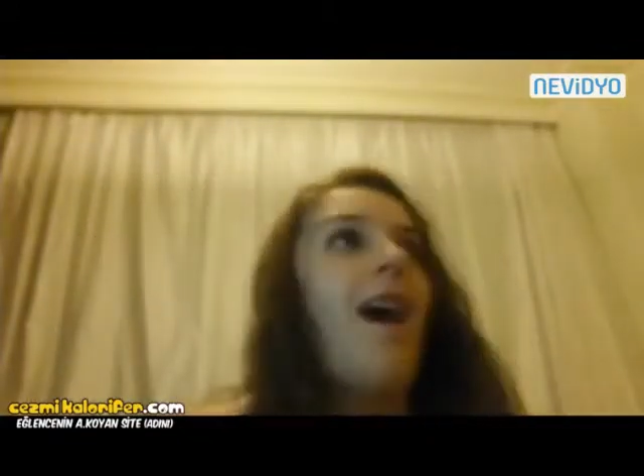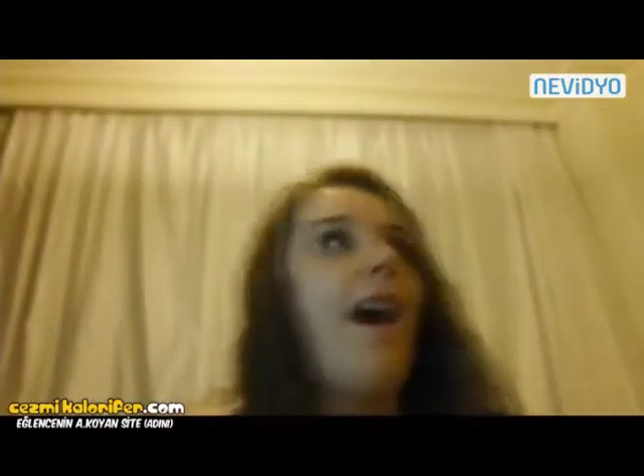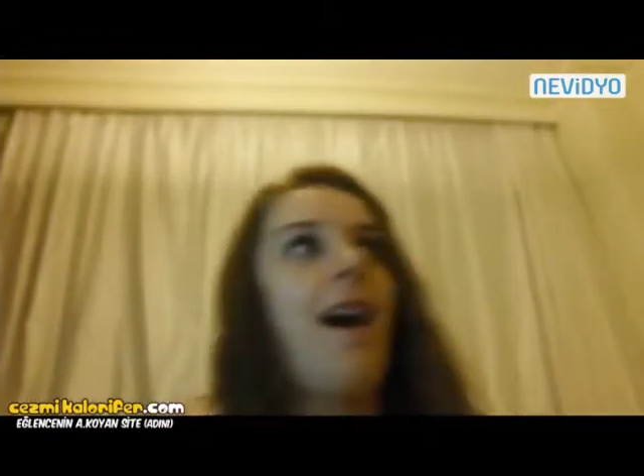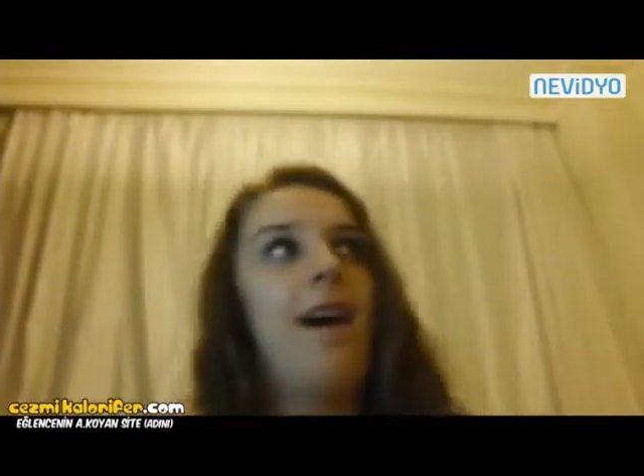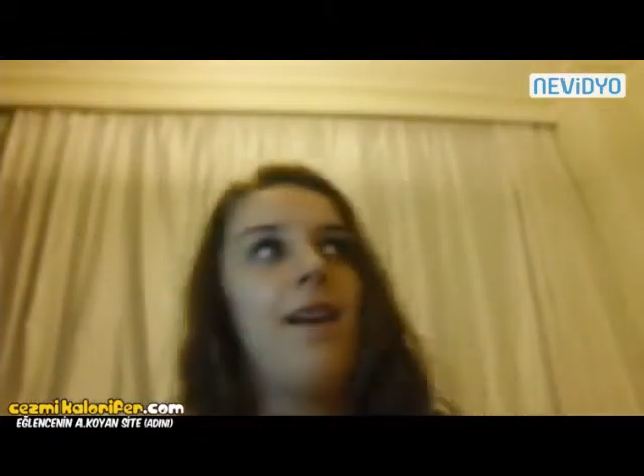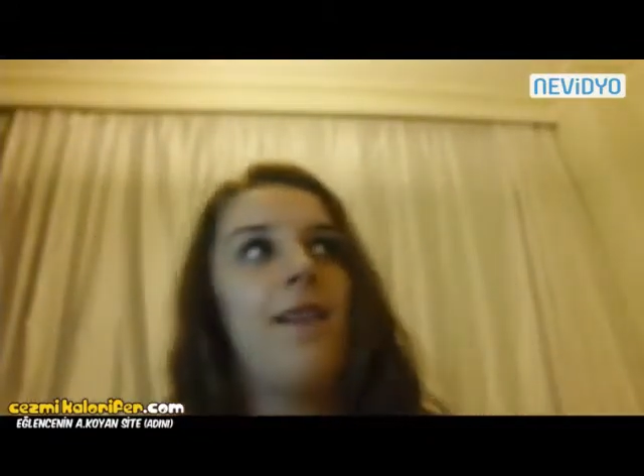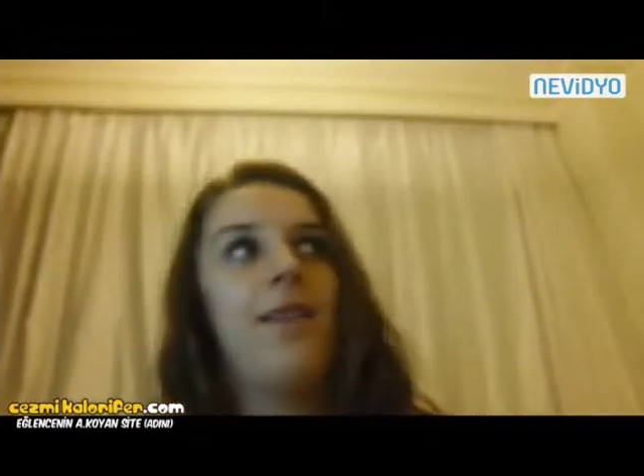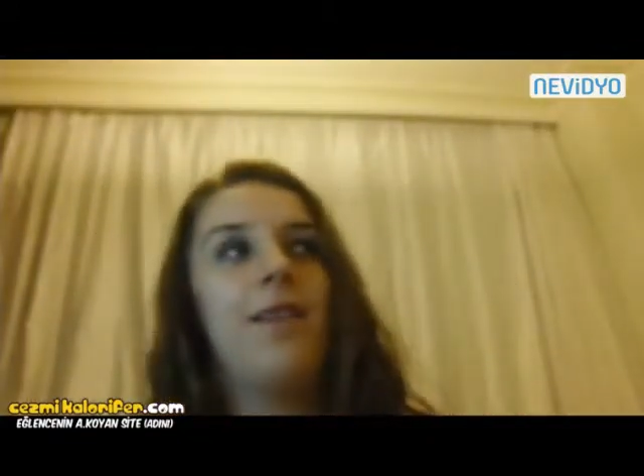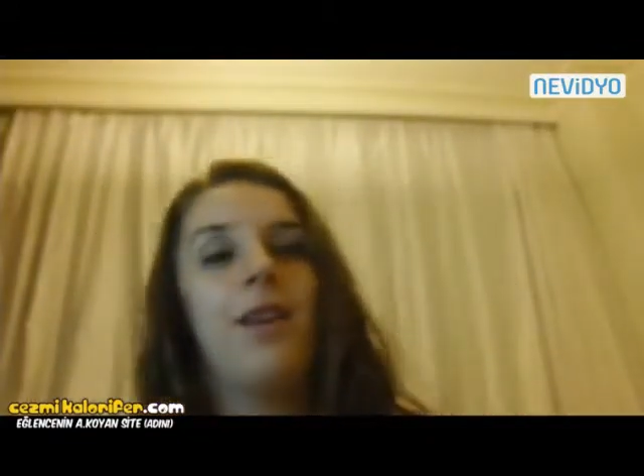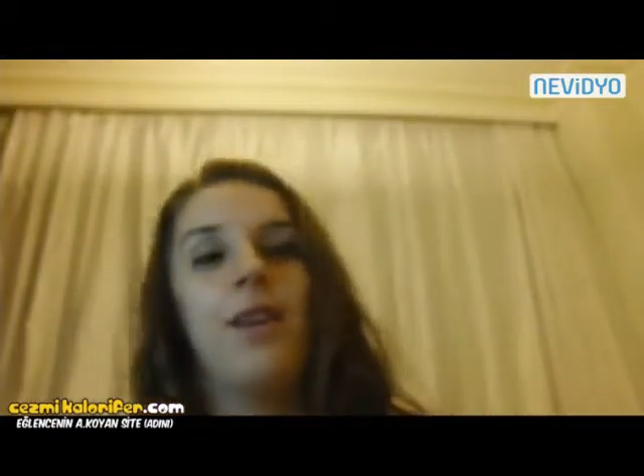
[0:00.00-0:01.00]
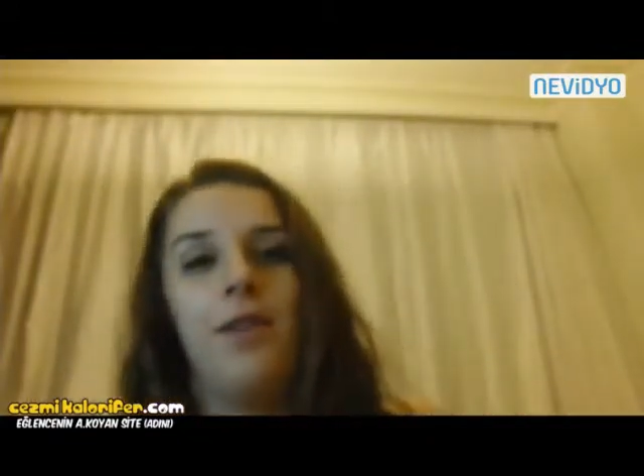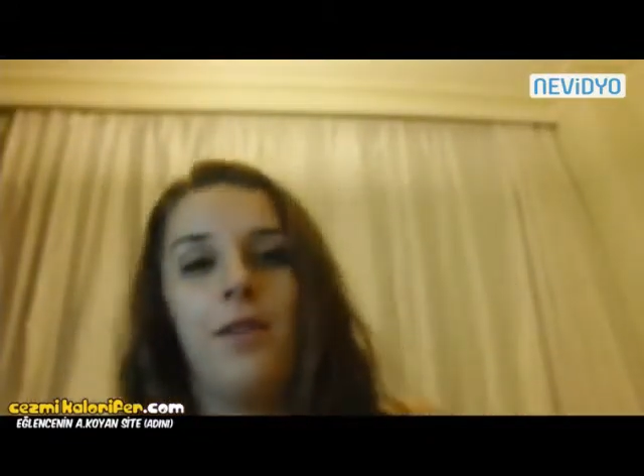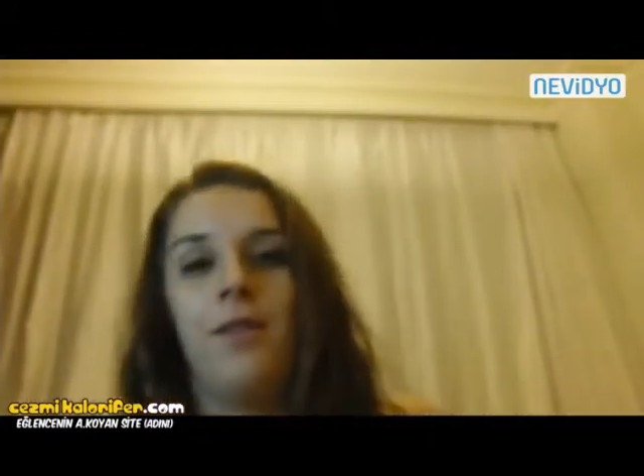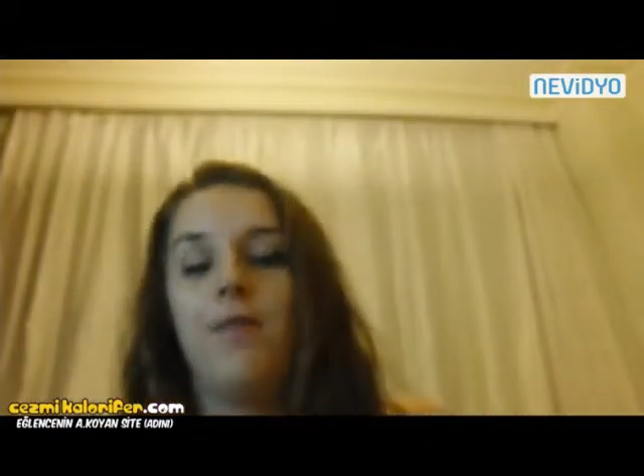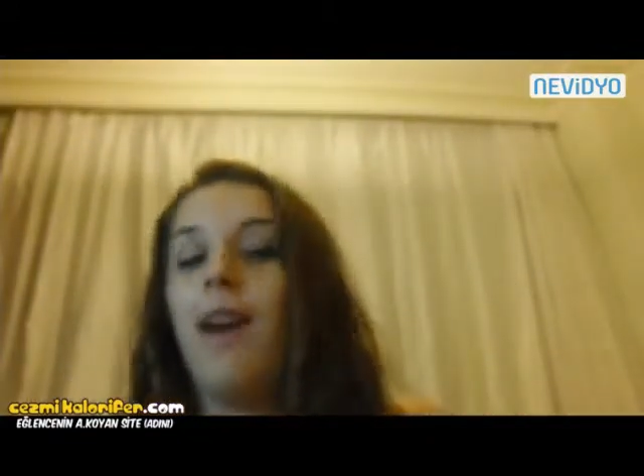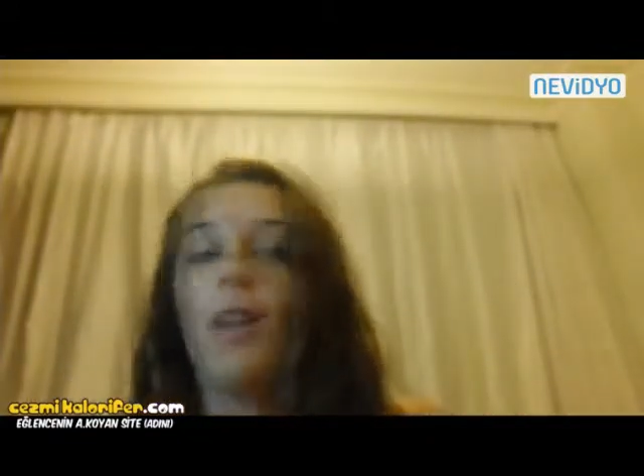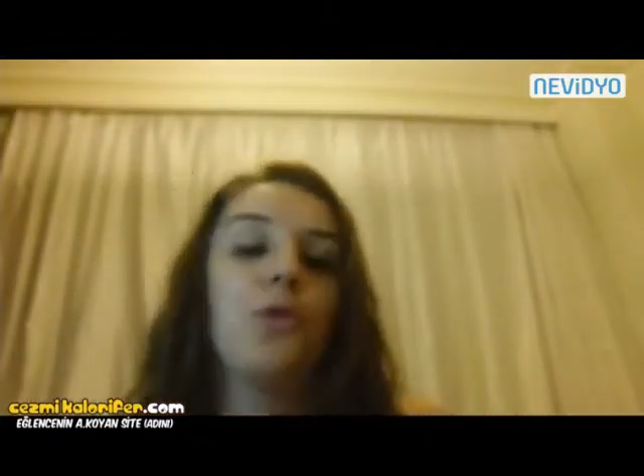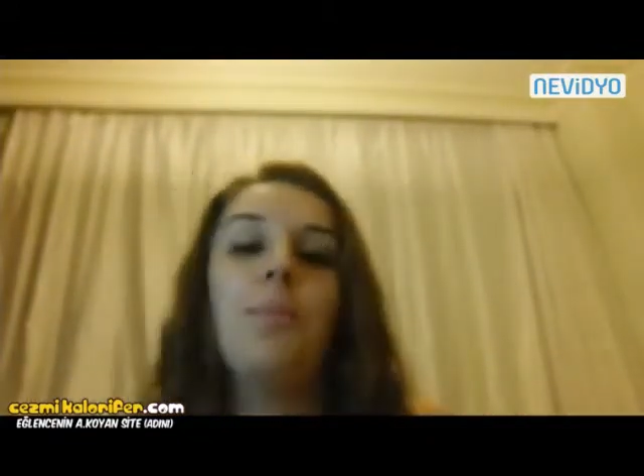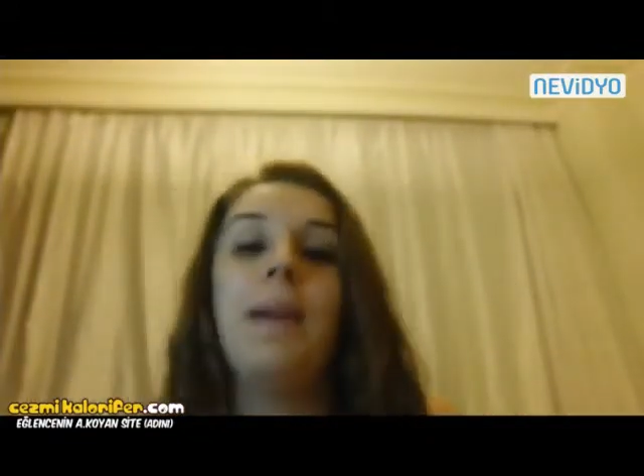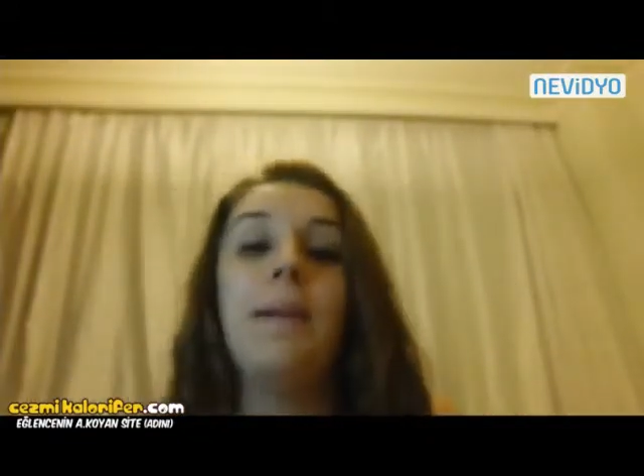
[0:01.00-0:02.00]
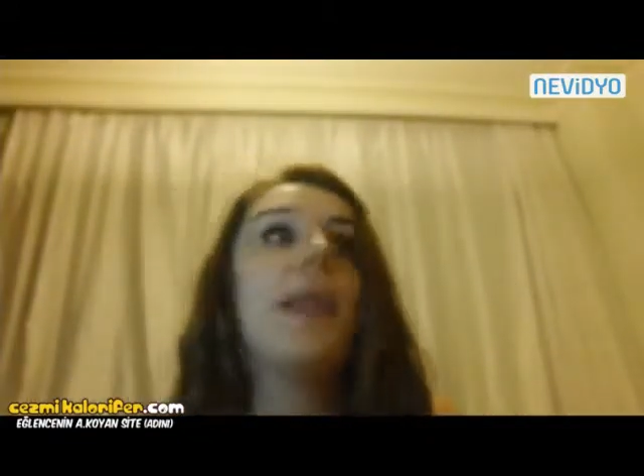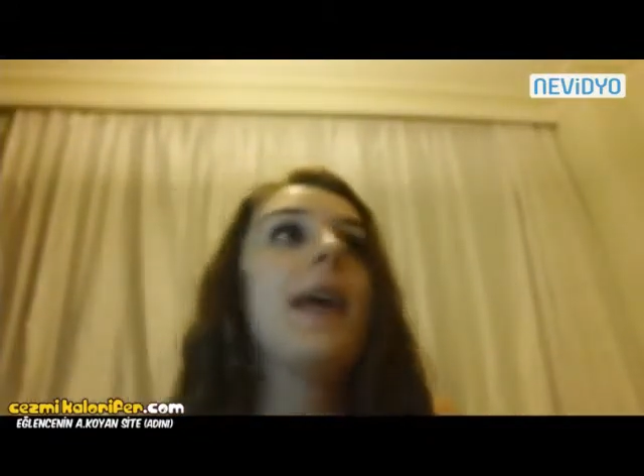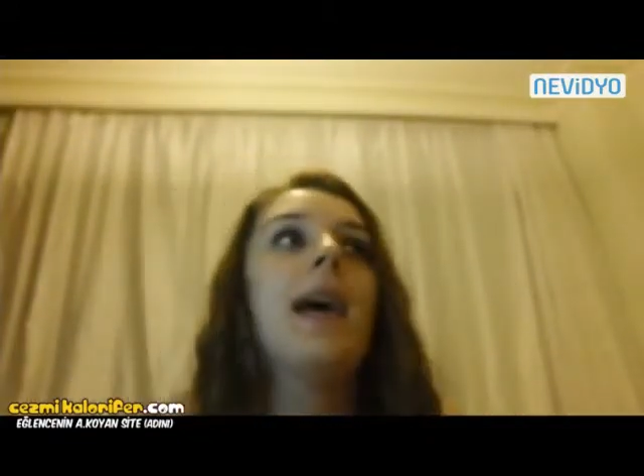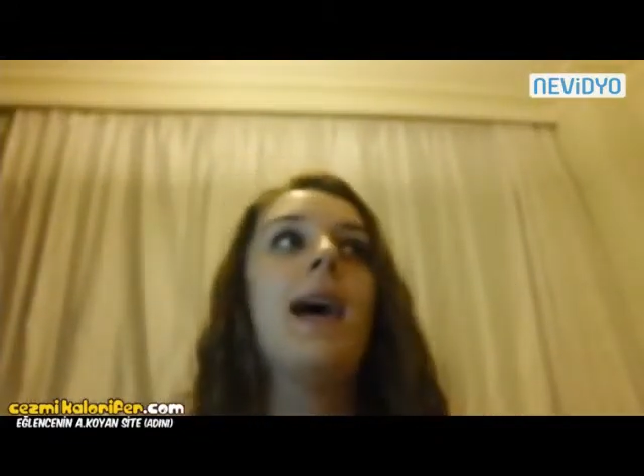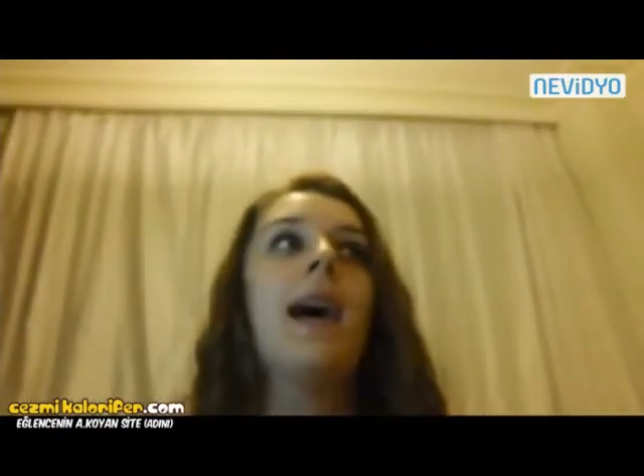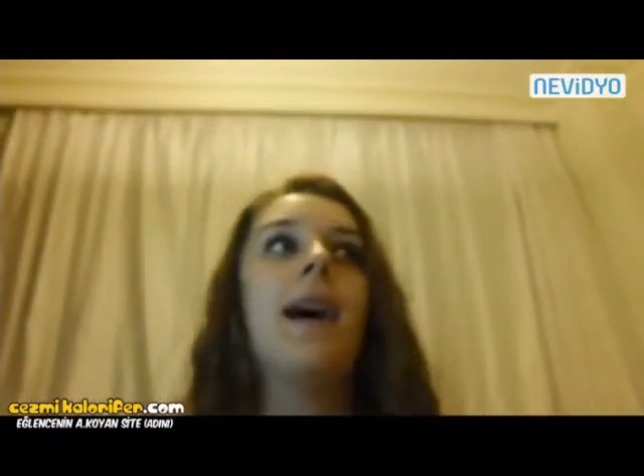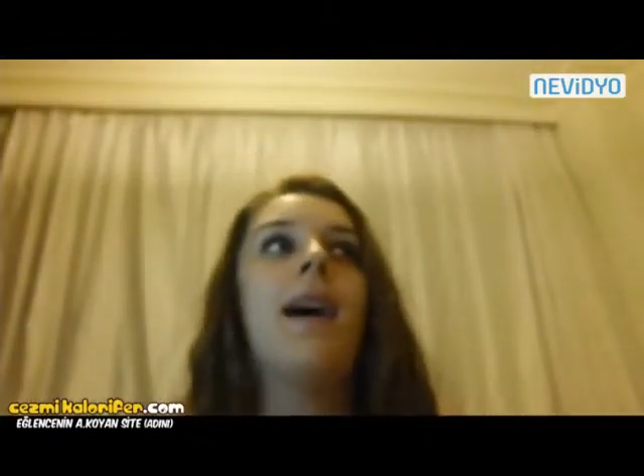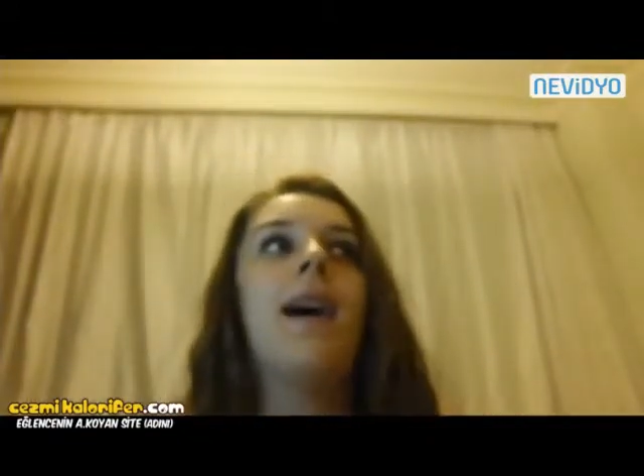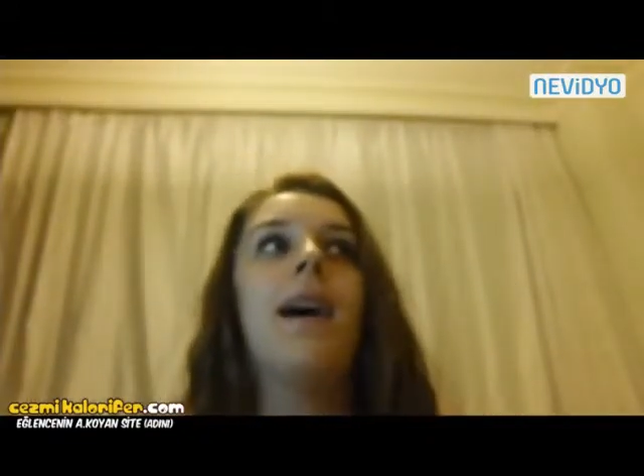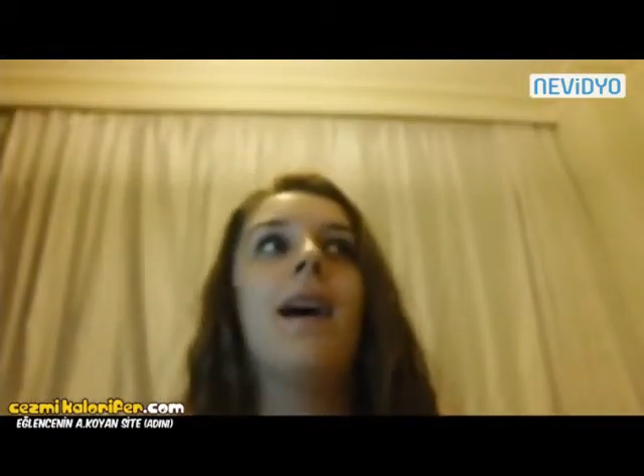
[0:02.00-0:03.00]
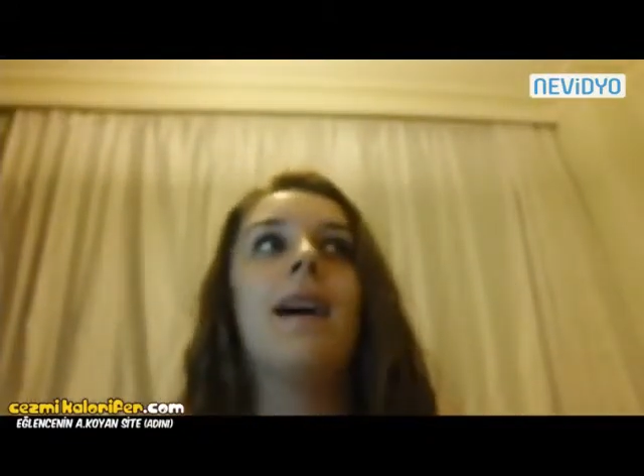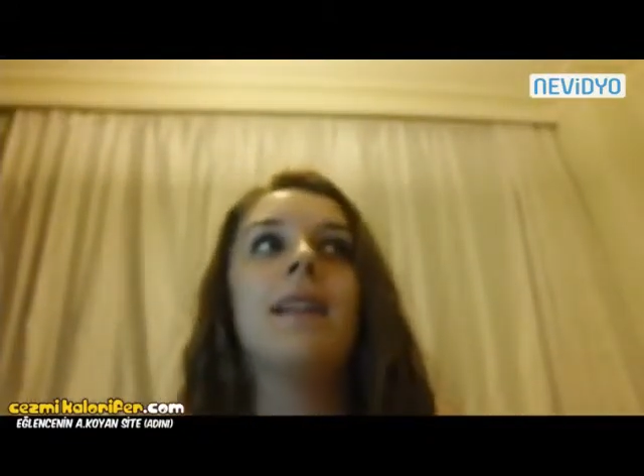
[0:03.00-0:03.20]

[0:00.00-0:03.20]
I want to be uh,